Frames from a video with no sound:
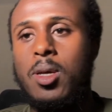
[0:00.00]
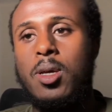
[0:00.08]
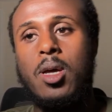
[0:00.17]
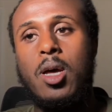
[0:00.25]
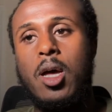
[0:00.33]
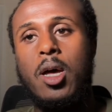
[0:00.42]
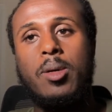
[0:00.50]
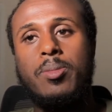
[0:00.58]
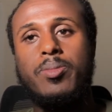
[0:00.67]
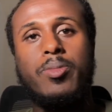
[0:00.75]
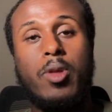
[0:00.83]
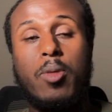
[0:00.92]

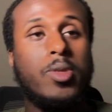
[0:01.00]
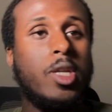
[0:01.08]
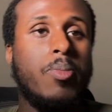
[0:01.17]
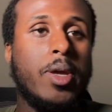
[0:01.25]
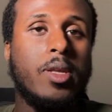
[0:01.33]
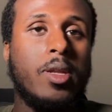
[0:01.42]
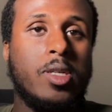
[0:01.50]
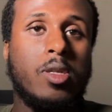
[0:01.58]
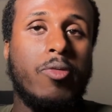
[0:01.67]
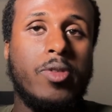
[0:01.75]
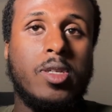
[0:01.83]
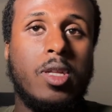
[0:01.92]
Didn't make the list,
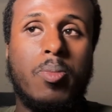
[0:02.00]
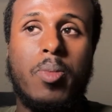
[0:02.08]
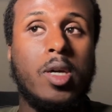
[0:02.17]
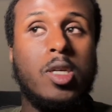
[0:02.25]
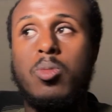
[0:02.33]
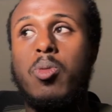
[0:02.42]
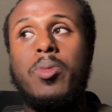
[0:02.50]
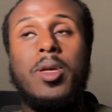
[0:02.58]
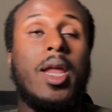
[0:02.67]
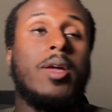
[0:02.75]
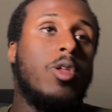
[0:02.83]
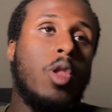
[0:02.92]
obviously, but he's probably
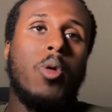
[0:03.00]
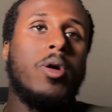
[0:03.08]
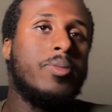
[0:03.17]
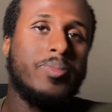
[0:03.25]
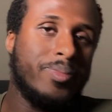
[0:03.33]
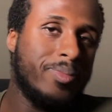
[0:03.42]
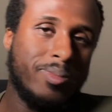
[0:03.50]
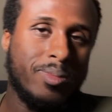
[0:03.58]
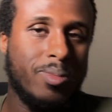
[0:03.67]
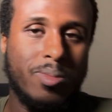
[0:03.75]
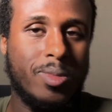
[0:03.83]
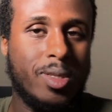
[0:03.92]
like a lower
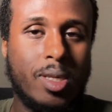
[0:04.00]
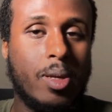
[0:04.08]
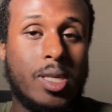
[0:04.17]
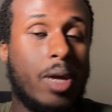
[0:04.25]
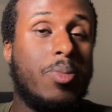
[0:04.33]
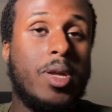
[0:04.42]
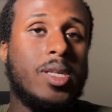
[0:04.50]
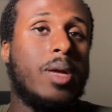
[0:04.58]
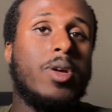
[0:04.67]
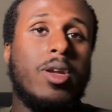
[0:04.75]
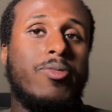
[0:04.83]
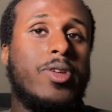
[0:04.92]
type of players I'm going
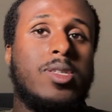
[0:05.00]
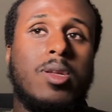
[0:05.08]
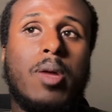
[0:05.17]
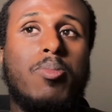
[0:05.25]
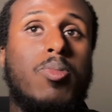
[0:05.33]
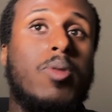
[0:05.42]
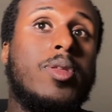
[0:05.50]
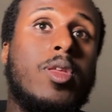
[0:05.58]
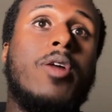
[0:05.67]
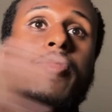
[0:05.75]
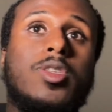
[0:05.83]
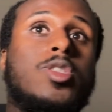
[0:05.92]
to invest in, like probably the
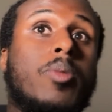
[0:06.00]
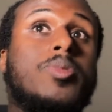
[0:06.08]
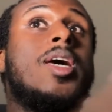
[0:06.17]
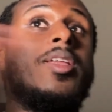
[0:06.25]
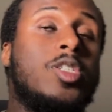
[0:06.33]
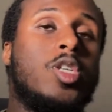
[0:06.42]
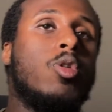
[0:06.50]
other top 10 in general.